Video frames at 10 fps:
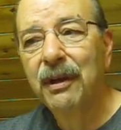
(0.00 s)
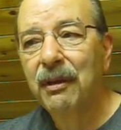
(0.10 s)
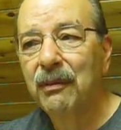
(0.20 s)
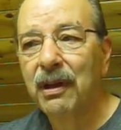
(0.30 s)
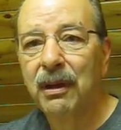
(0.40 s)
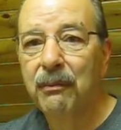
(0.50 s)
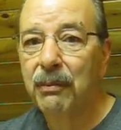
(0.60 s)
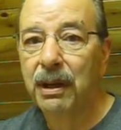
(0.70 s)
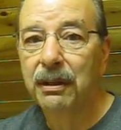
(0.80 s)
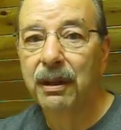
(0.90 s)
I'm not
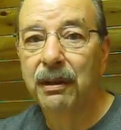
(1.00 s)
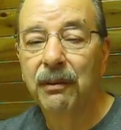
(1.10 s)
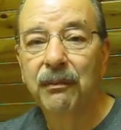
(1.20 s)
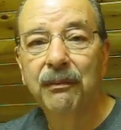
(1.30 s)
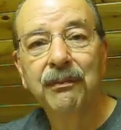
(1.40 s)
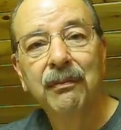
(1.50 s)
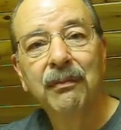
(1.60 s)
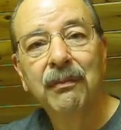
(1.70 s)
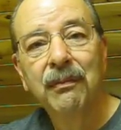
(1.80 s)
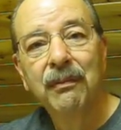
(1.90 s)
begging,
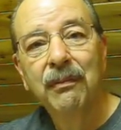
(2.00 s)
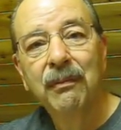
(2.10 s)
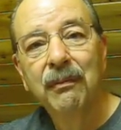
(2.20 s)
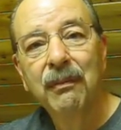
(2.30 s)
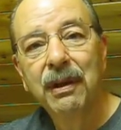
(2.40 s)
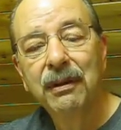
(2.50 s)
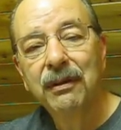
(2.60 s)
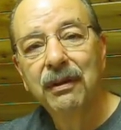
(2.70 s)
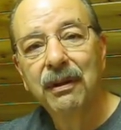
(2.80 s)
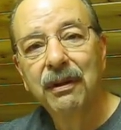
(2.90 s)
but
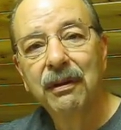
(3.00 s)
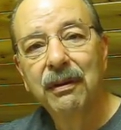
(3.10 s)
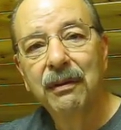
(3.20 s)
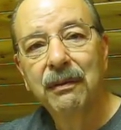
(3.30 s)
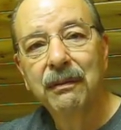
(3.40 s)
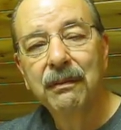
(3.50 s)
uh,